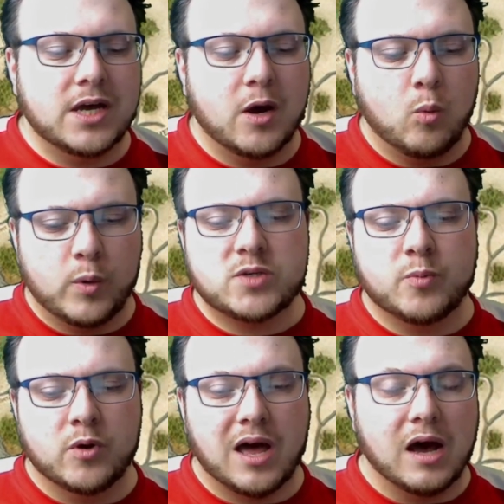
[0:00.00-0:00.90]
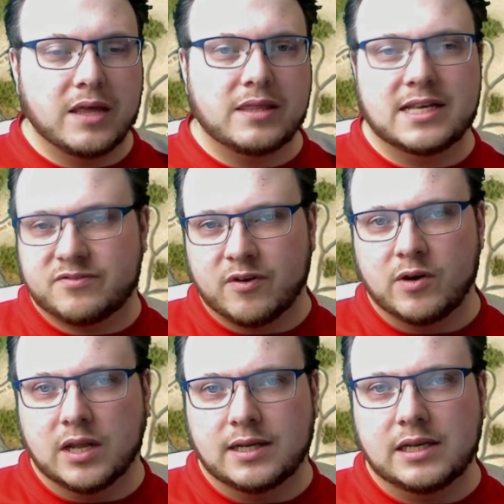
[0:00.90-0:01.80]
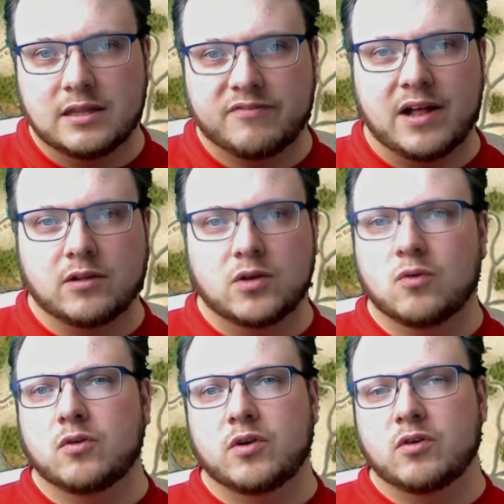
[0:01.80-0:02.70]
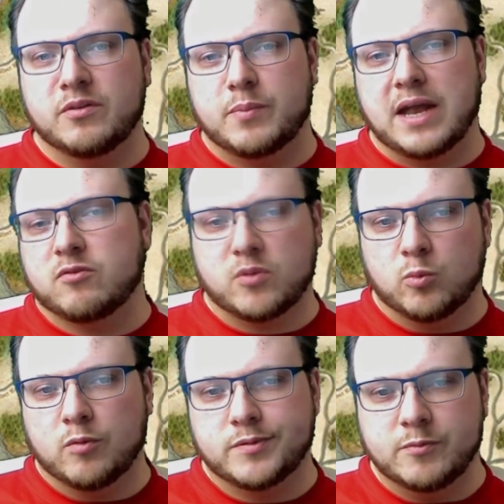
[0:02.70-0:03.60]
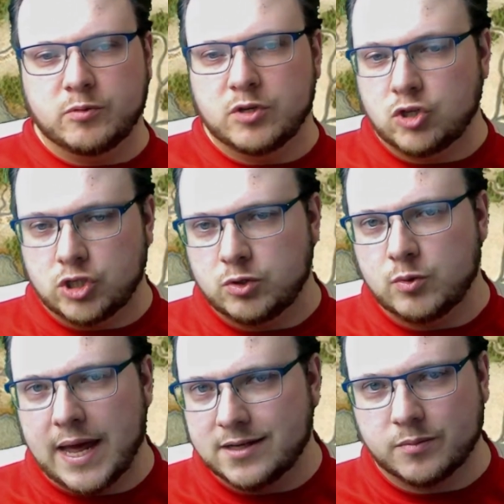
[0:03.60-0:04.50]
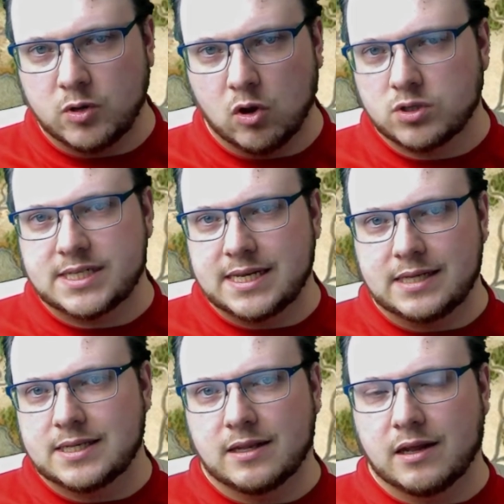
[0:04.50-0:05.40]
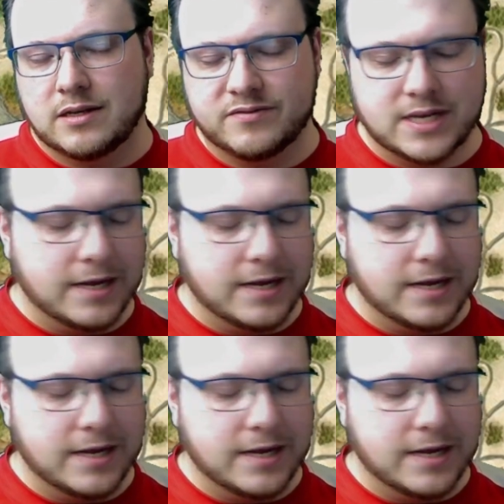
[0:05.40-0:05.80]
at which point I think it's very likely that Falconhorn and the Banner of the Warped Moon do end up not seeing the light of day.